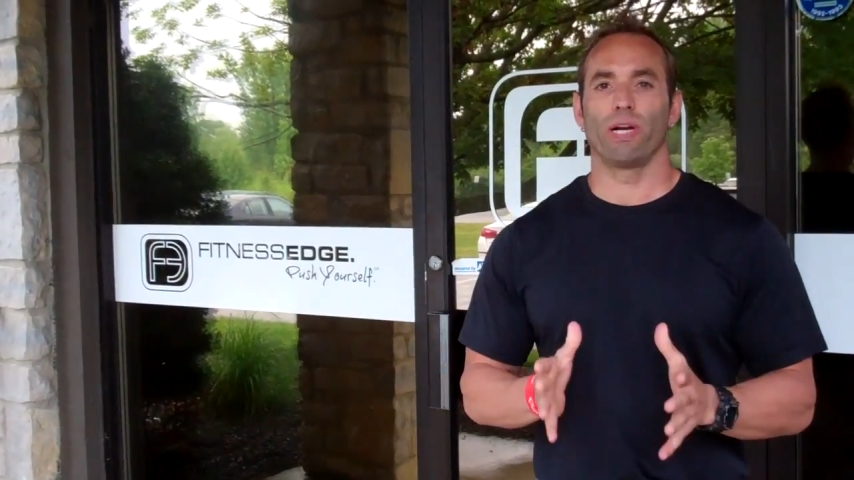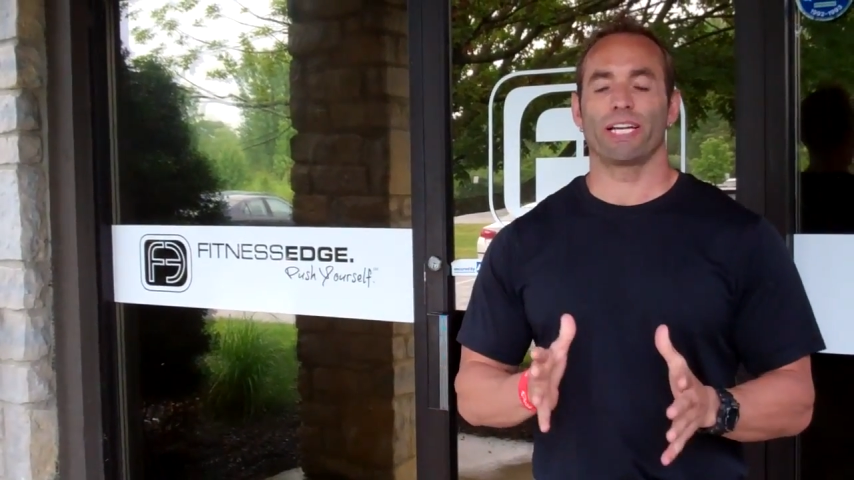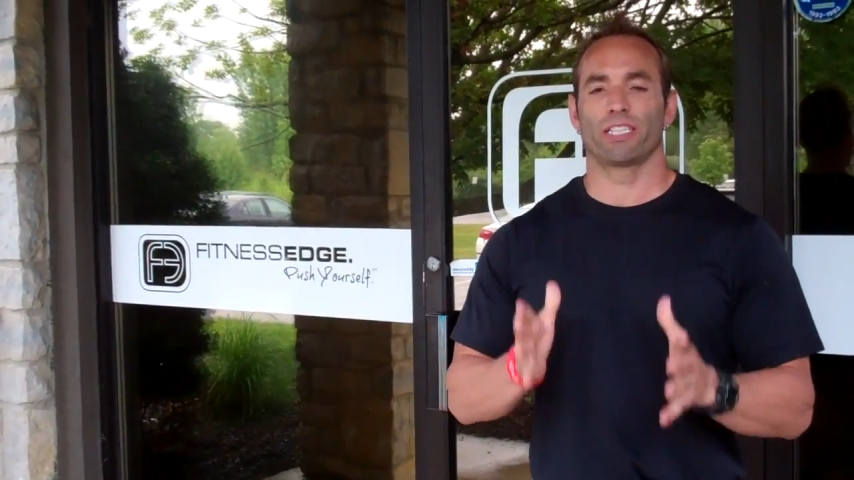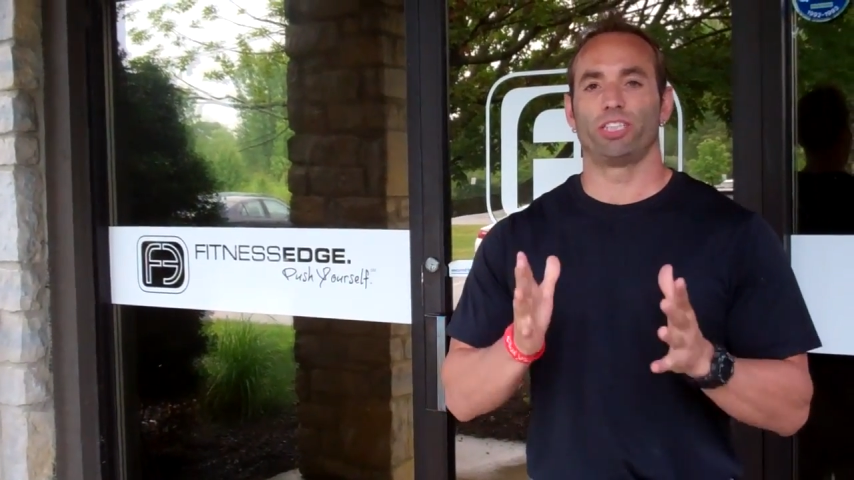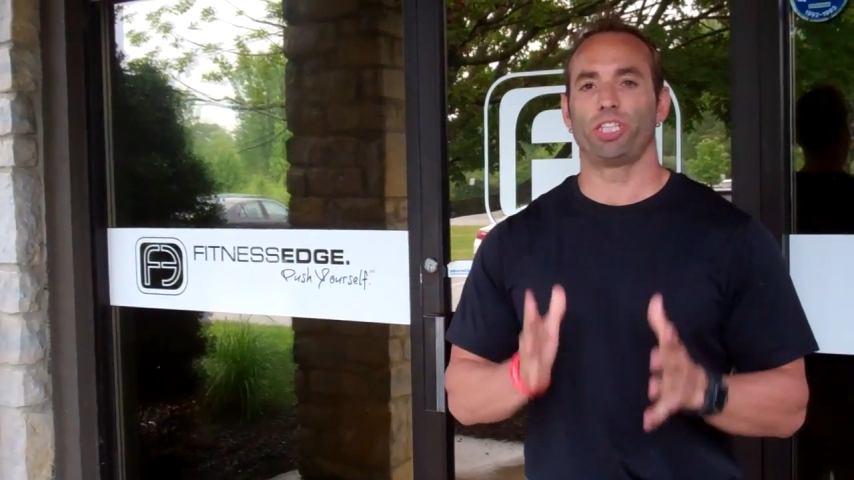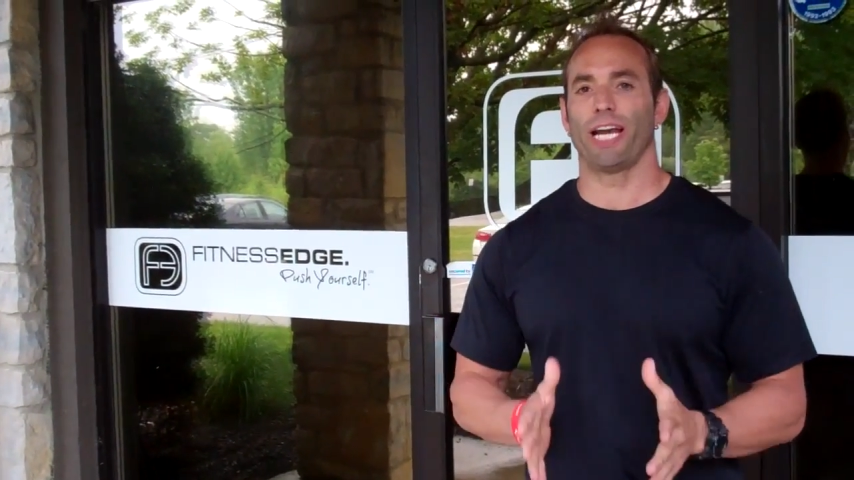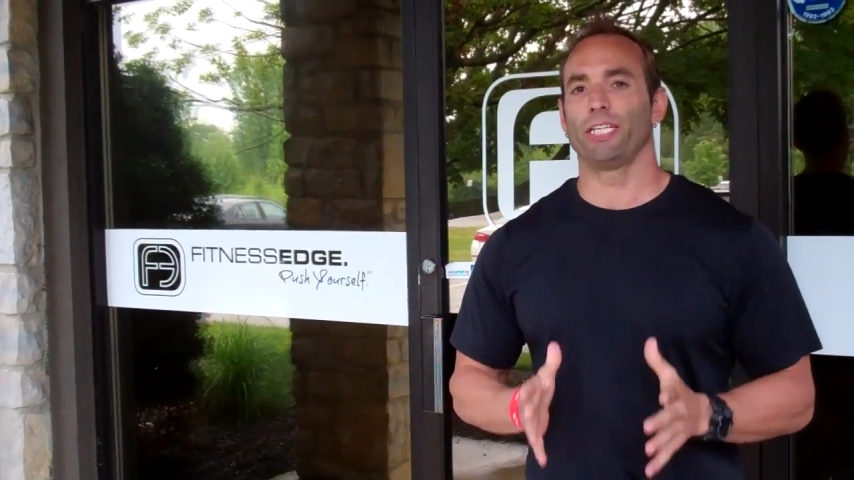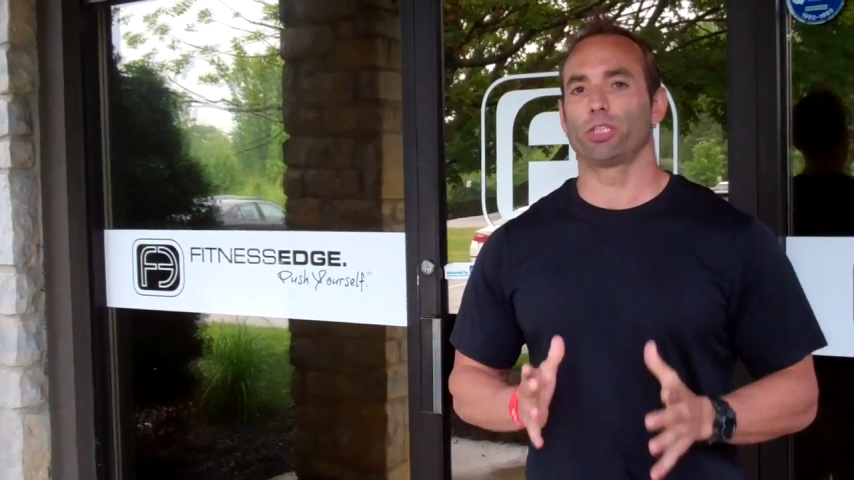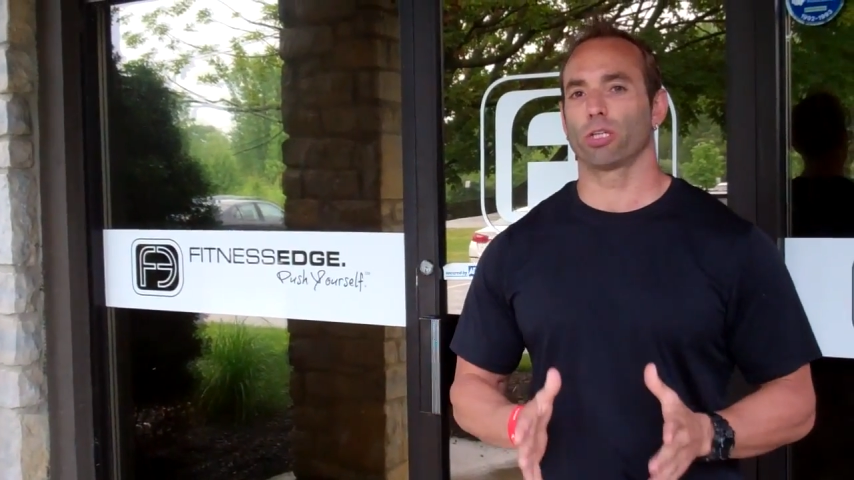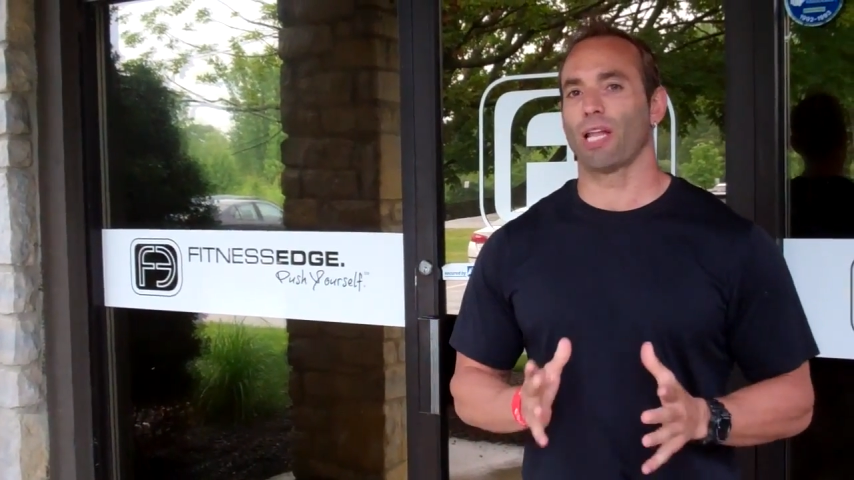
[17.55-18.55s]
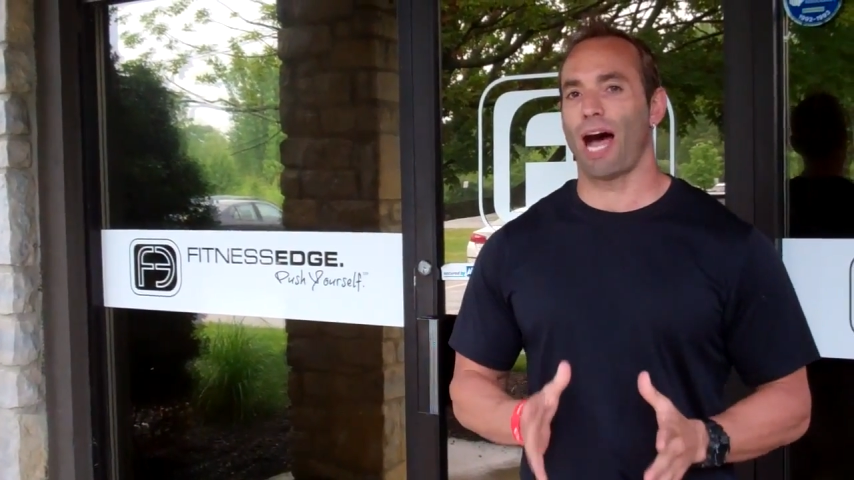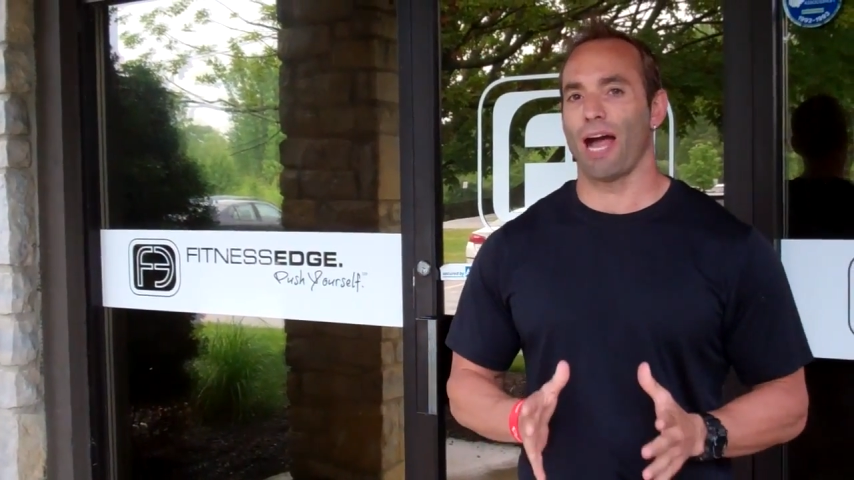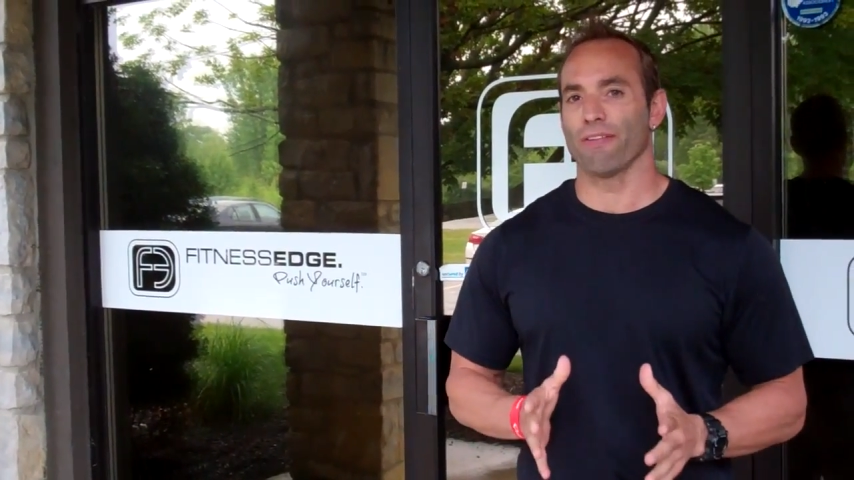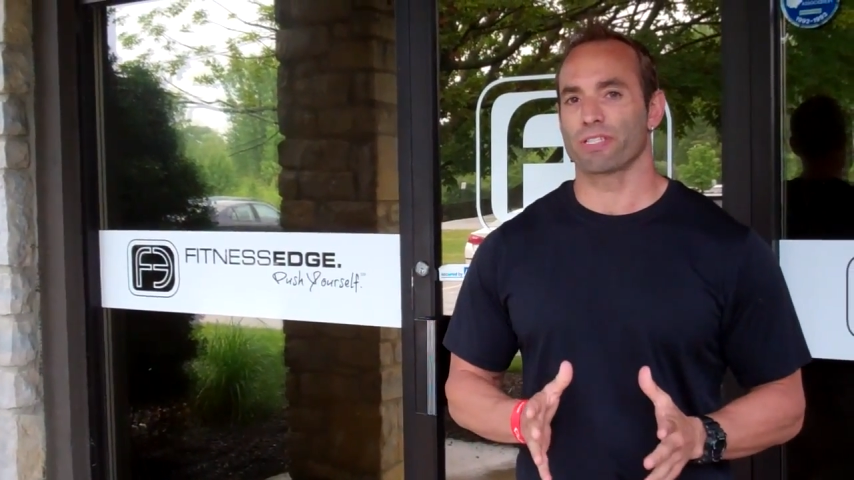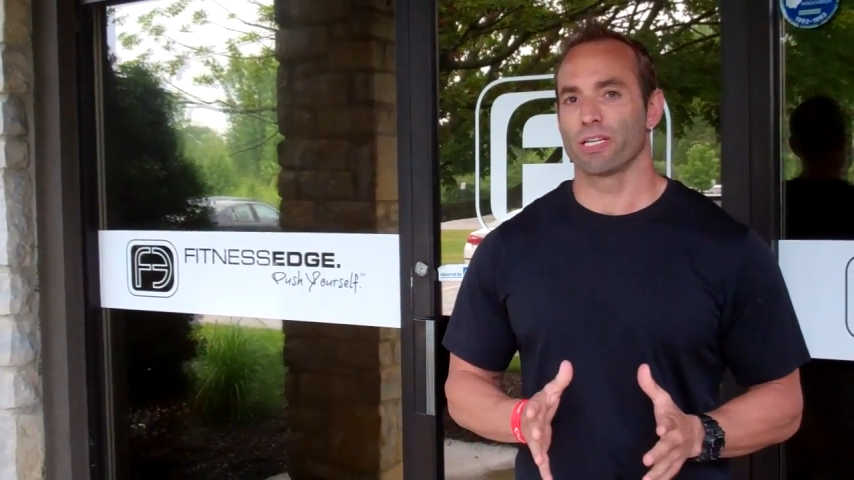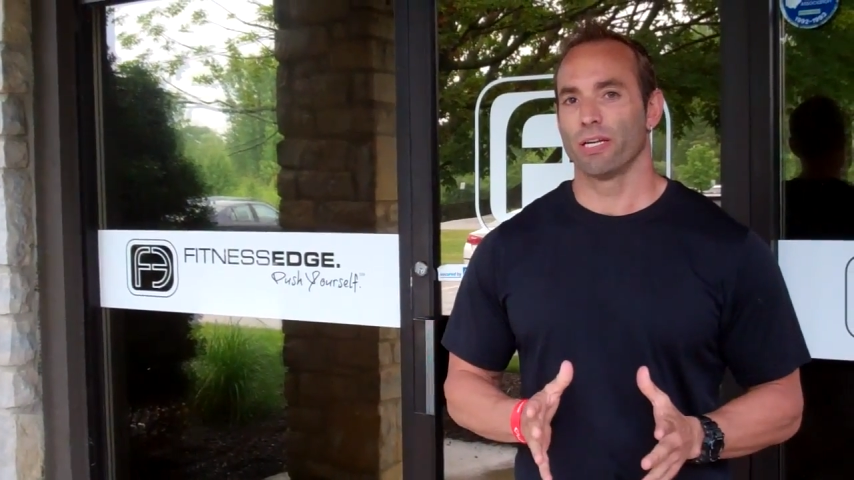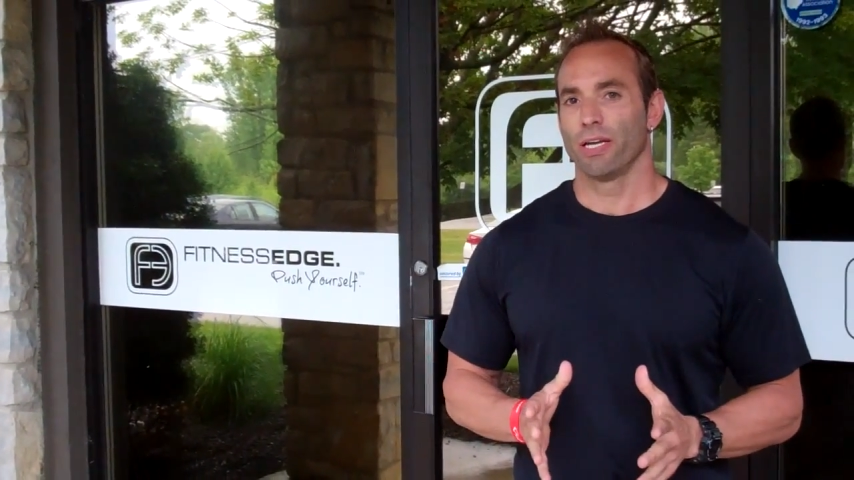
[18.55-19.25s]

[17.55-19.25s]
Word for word: week to change your lives.